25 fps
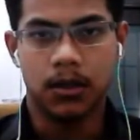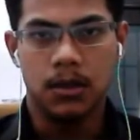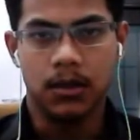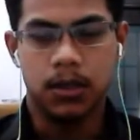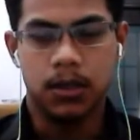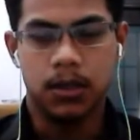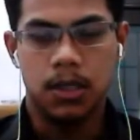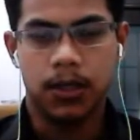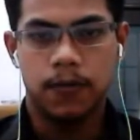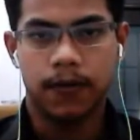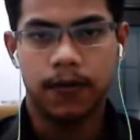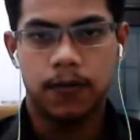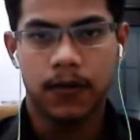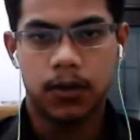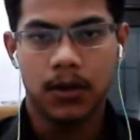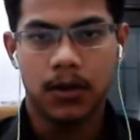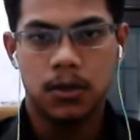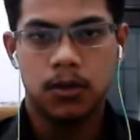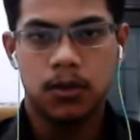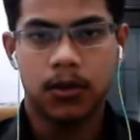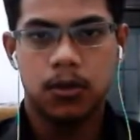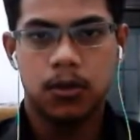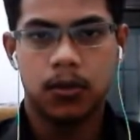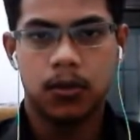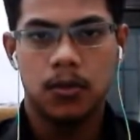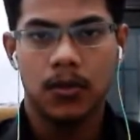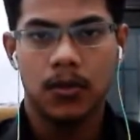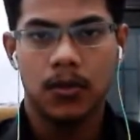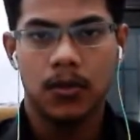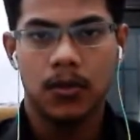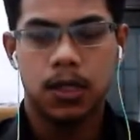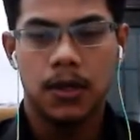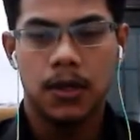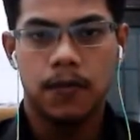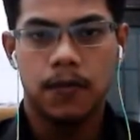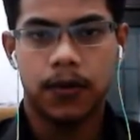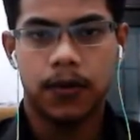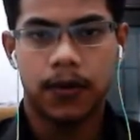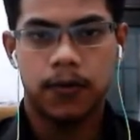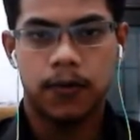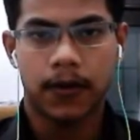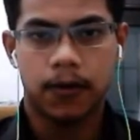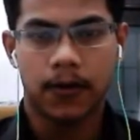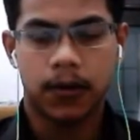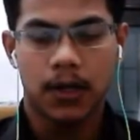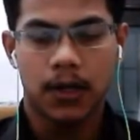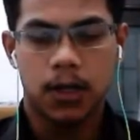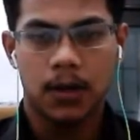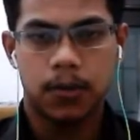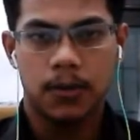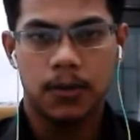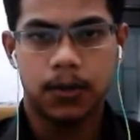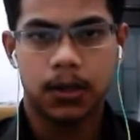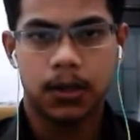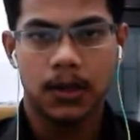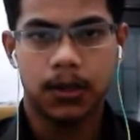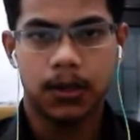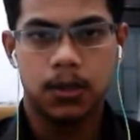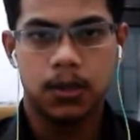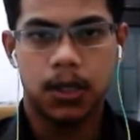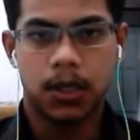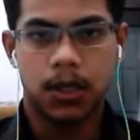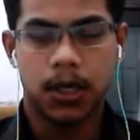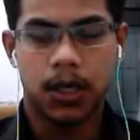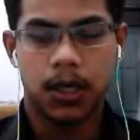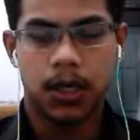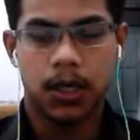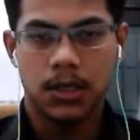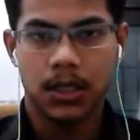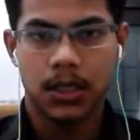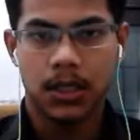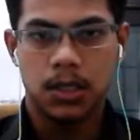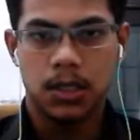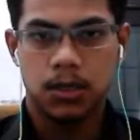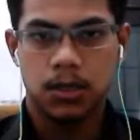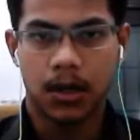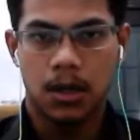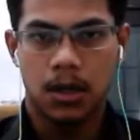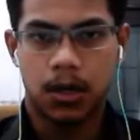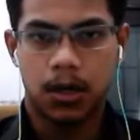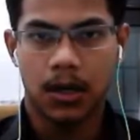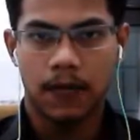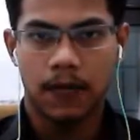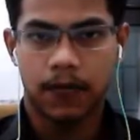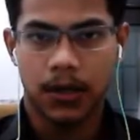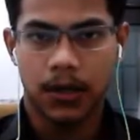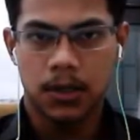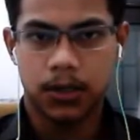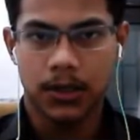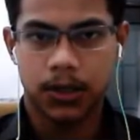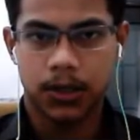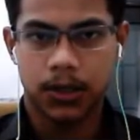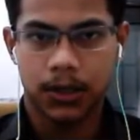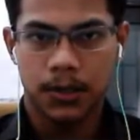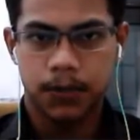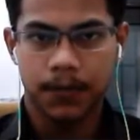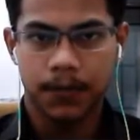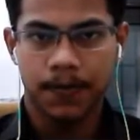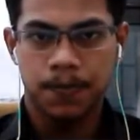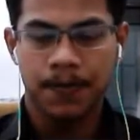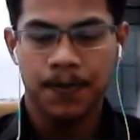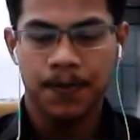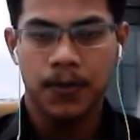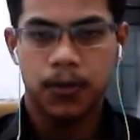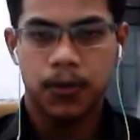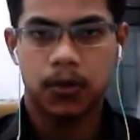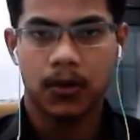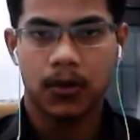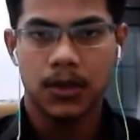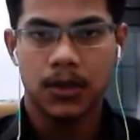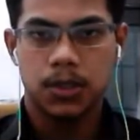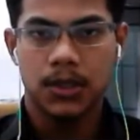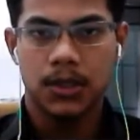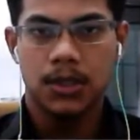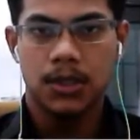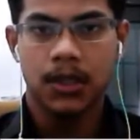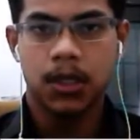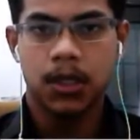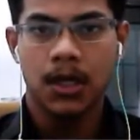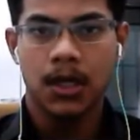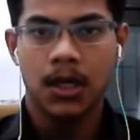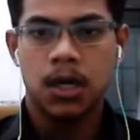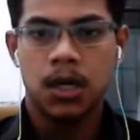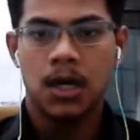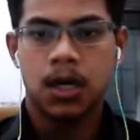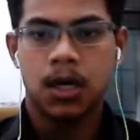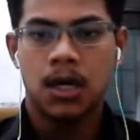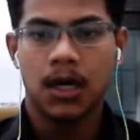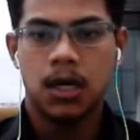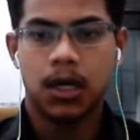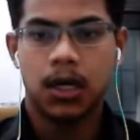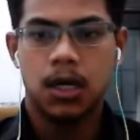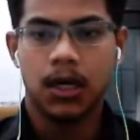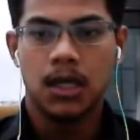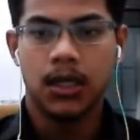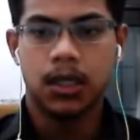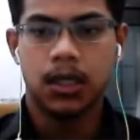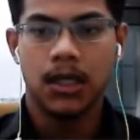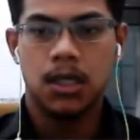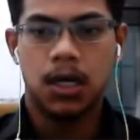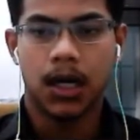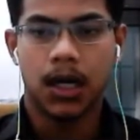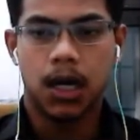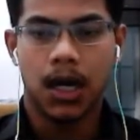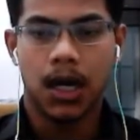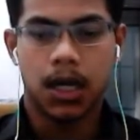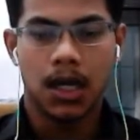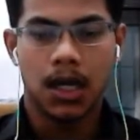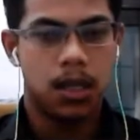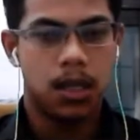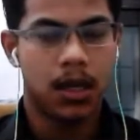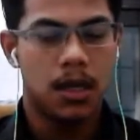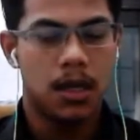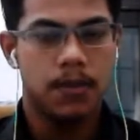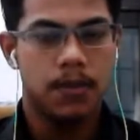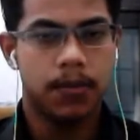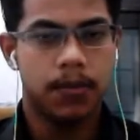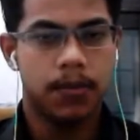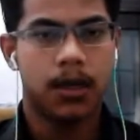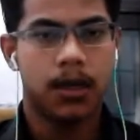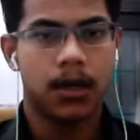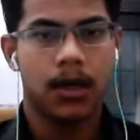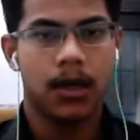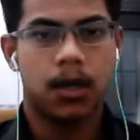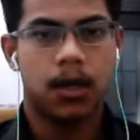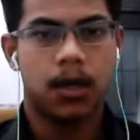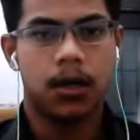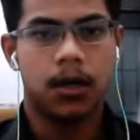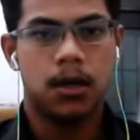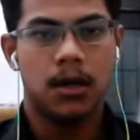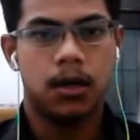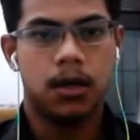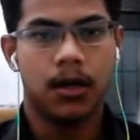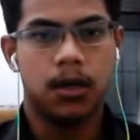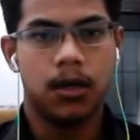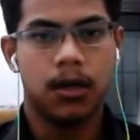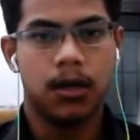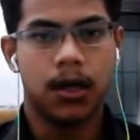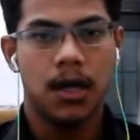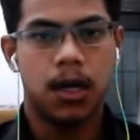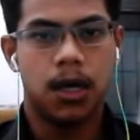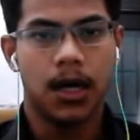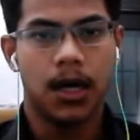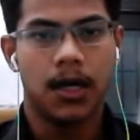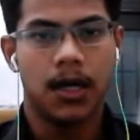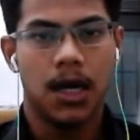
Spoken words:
Therefore, when the 55 timer IC is unfunctioned condition, the alarm and